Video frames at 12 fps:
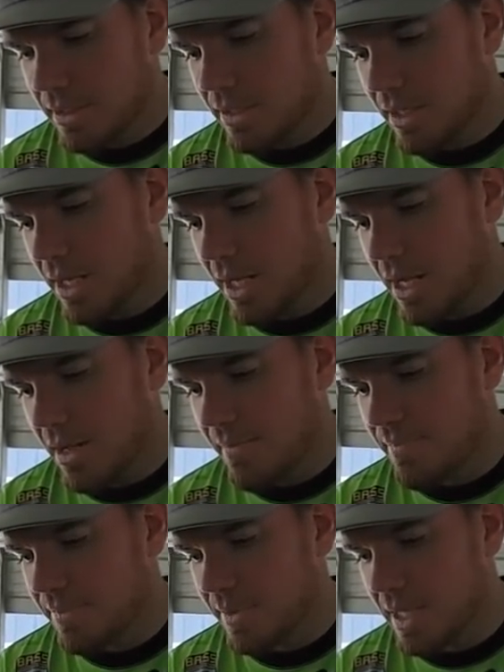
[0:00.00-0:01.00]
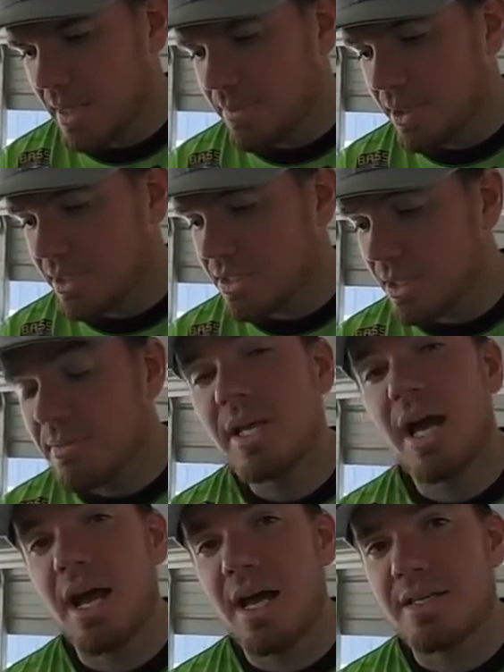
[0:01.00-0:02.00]
but some
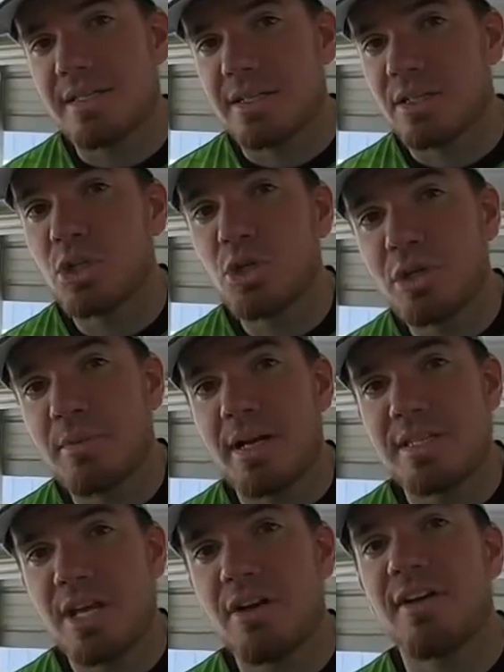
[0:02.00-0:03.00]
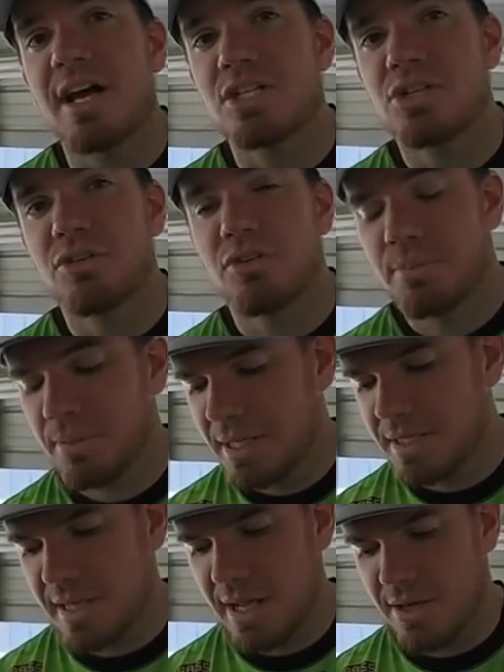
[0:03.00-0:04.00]
guys, and including myself, actually
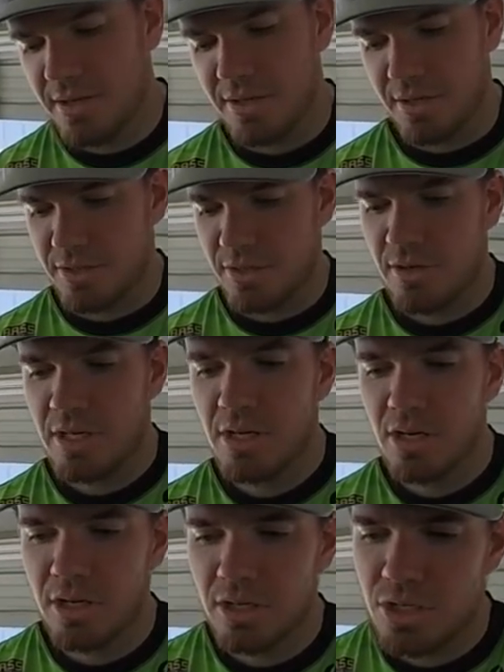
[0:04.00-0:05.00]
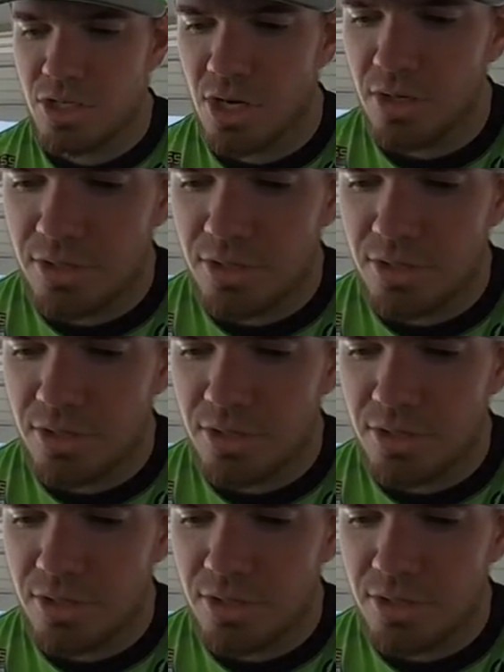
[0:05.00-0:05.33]
replace that hook. So here I'm going to show